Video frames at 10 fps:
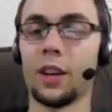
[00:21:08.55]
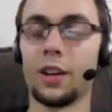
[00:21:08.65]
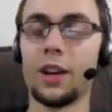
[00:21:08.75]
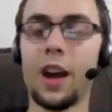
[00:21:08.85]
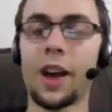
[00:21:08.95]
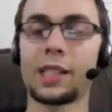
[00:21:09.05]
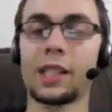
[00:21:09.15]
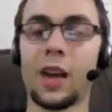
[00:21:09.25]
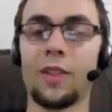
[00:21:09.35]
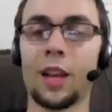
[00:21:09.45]
Nice
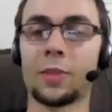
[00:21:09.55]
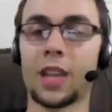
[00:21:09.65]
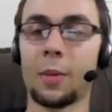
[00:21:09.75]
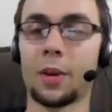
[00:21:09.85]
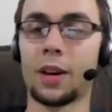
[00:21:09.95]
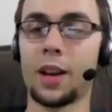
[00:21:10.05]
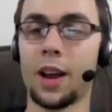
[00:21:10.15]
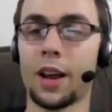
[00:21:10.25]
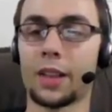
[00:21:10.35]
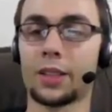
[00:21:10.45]
level up, Saber.
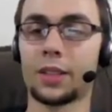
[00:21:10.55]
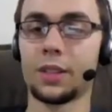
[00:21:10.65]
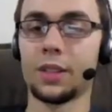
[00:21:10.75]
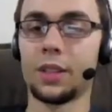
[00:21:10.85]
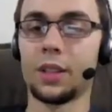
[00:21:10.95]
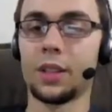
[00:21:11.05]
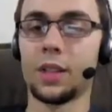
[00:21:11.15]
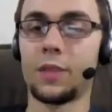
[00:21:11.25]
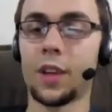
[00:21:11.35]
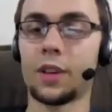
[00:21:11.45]
Nice.
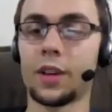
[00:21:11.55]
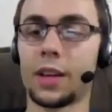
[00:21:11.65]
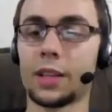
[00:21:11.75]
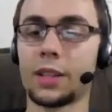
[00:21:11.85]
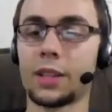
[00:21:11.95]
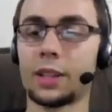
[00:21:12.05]
Very, very nice.